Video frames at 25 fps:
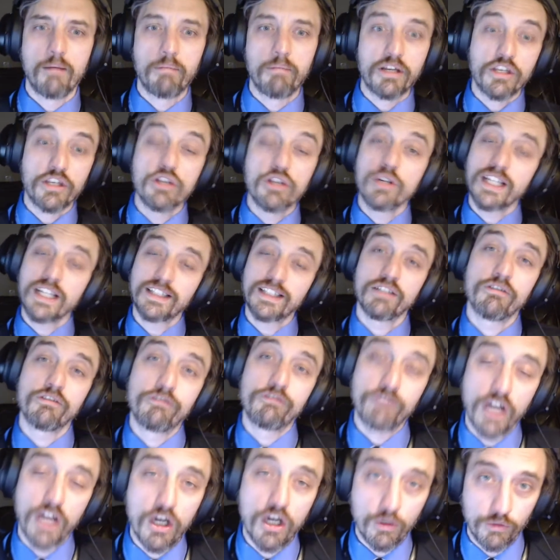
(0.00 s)
But you get to
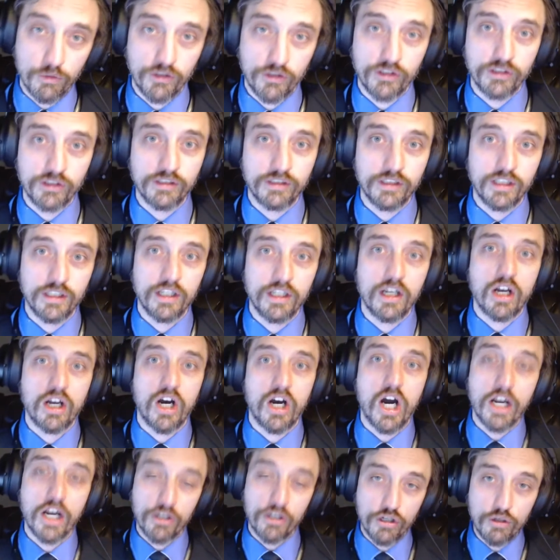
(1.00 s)
vote
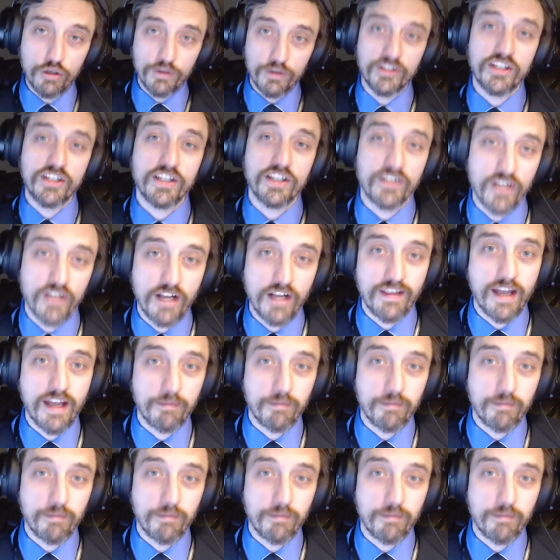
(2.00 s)
on who sits on